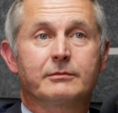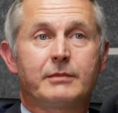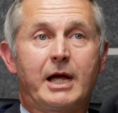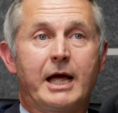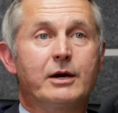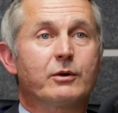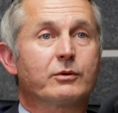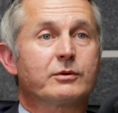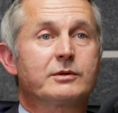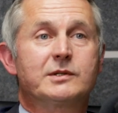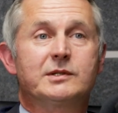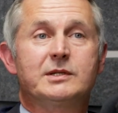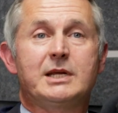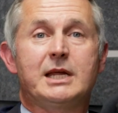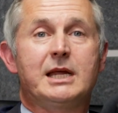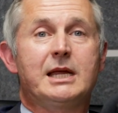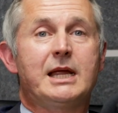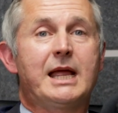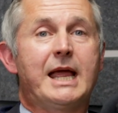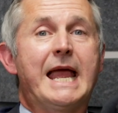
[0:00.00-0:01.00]
I don't
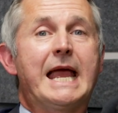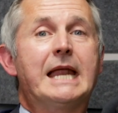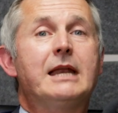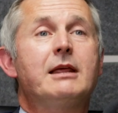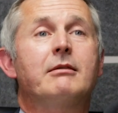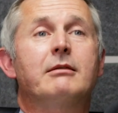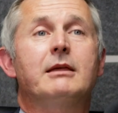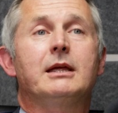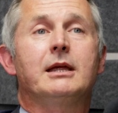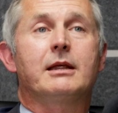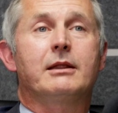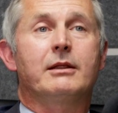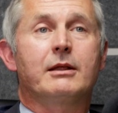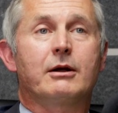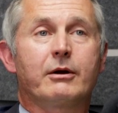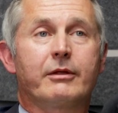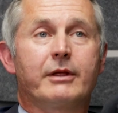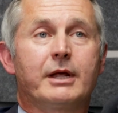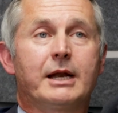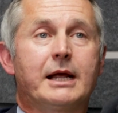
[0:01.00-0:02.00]
see anything in
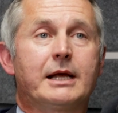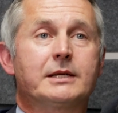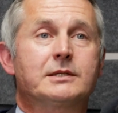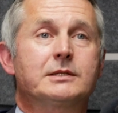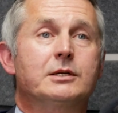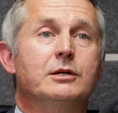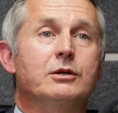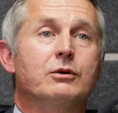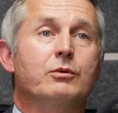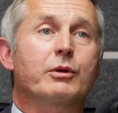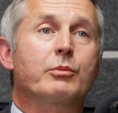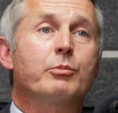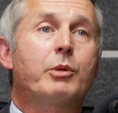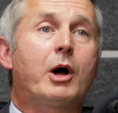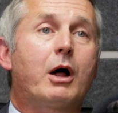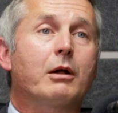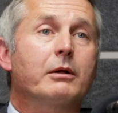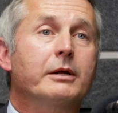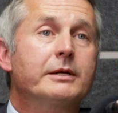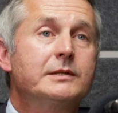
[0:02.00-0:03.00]
there that has to do with
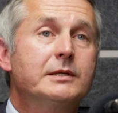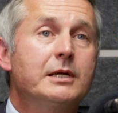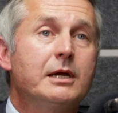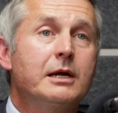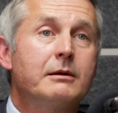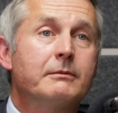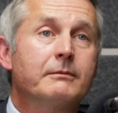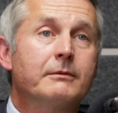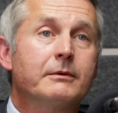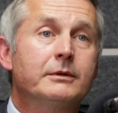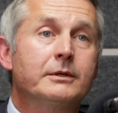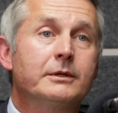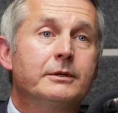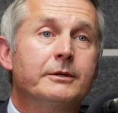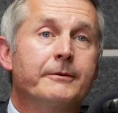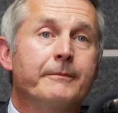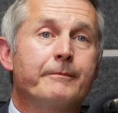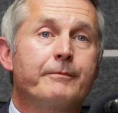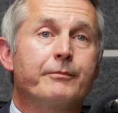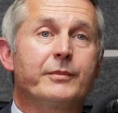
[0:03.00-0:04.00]
policy,
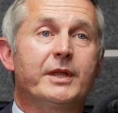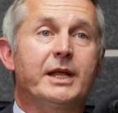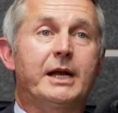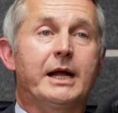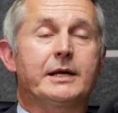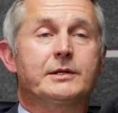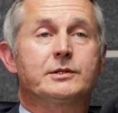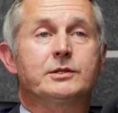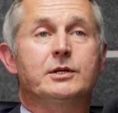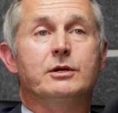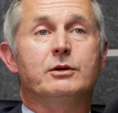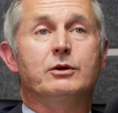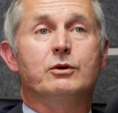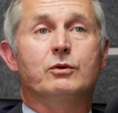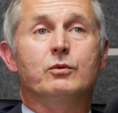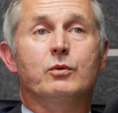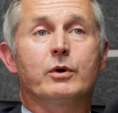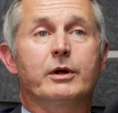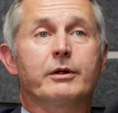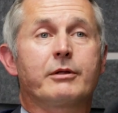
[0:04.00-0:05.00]
that has to
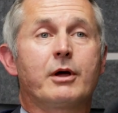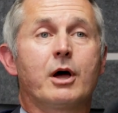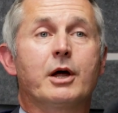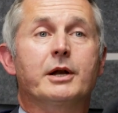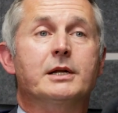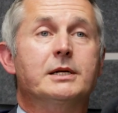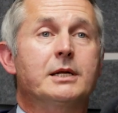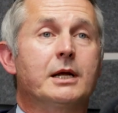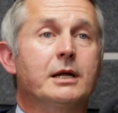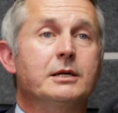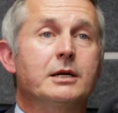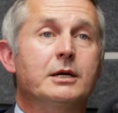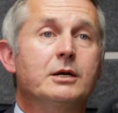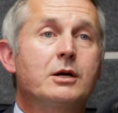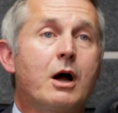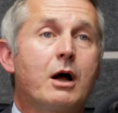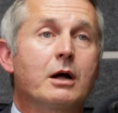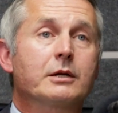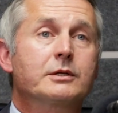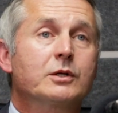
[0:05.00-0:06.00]
do with
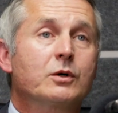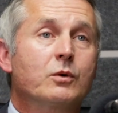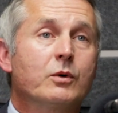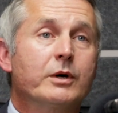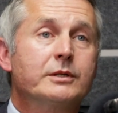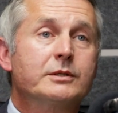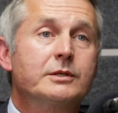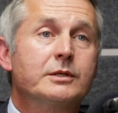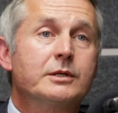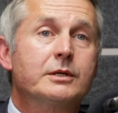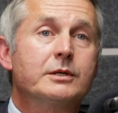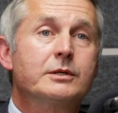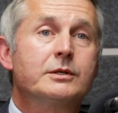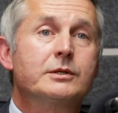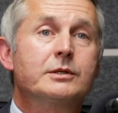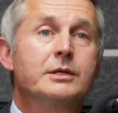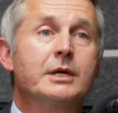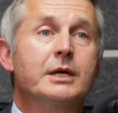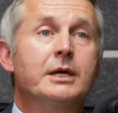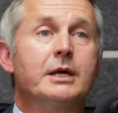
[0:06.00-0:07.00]
unintended
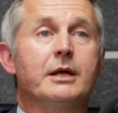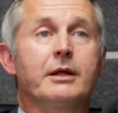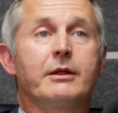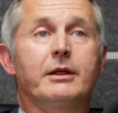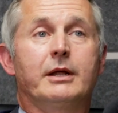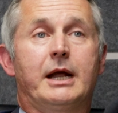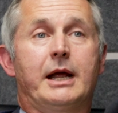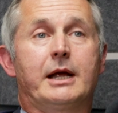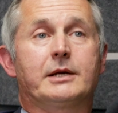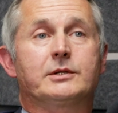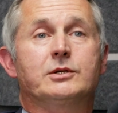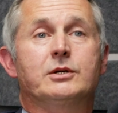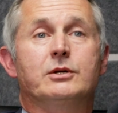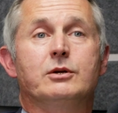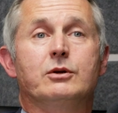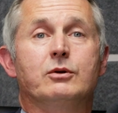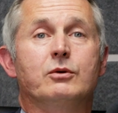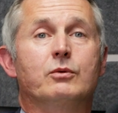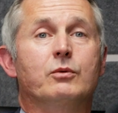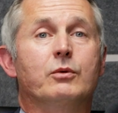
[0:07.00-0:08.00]
consequences, that has to
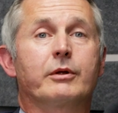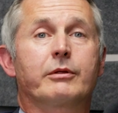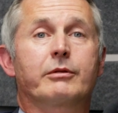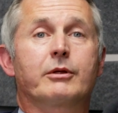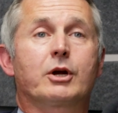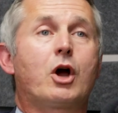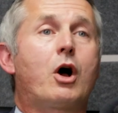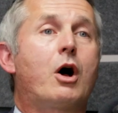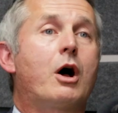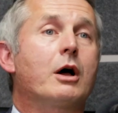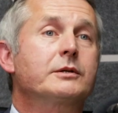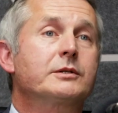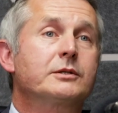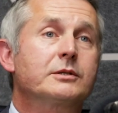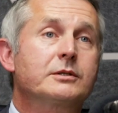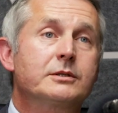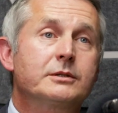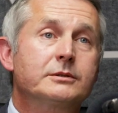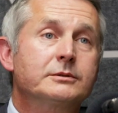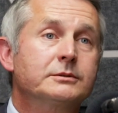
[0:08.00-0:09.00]
do with the
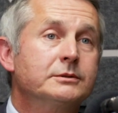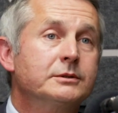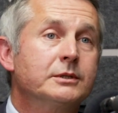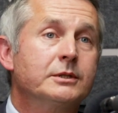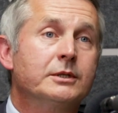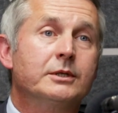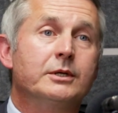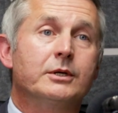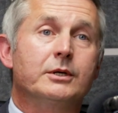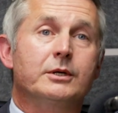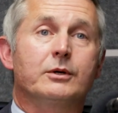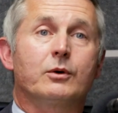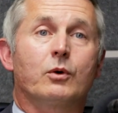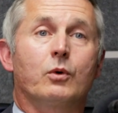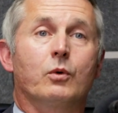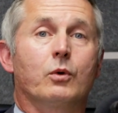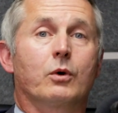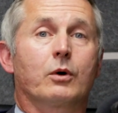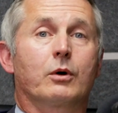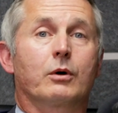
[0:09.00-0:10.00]
cost
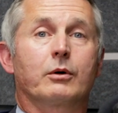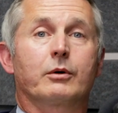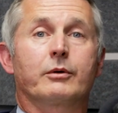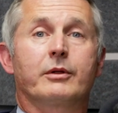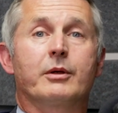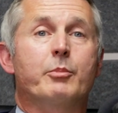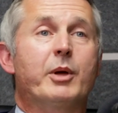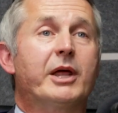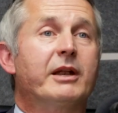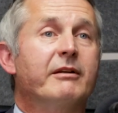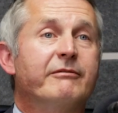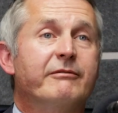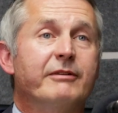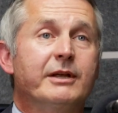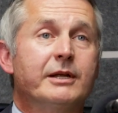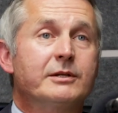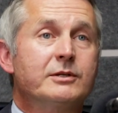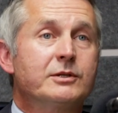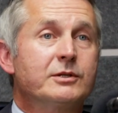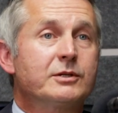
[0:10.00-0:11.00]
or the
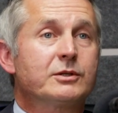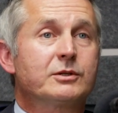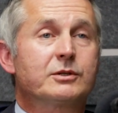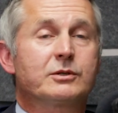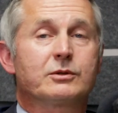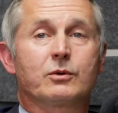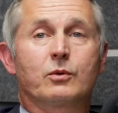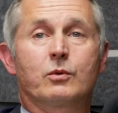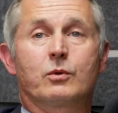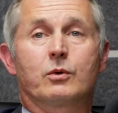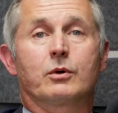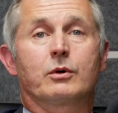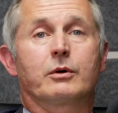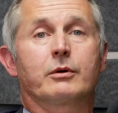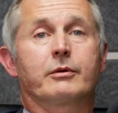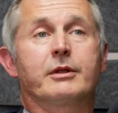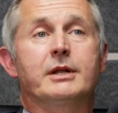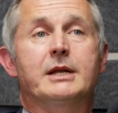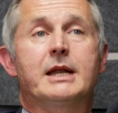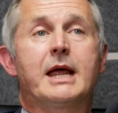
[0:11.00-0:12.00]
benefits
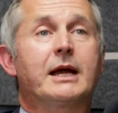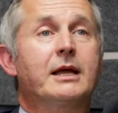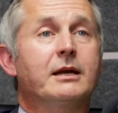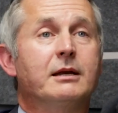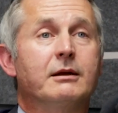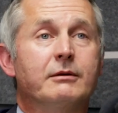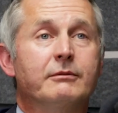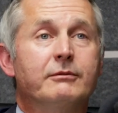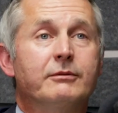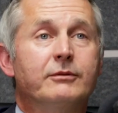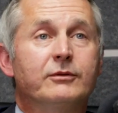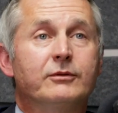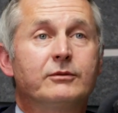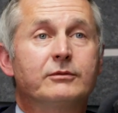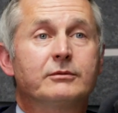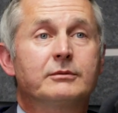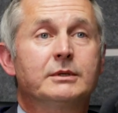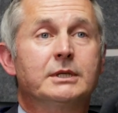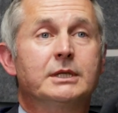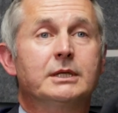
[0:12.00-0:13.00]
or the
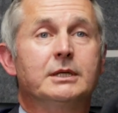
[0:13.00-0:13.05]
negatives.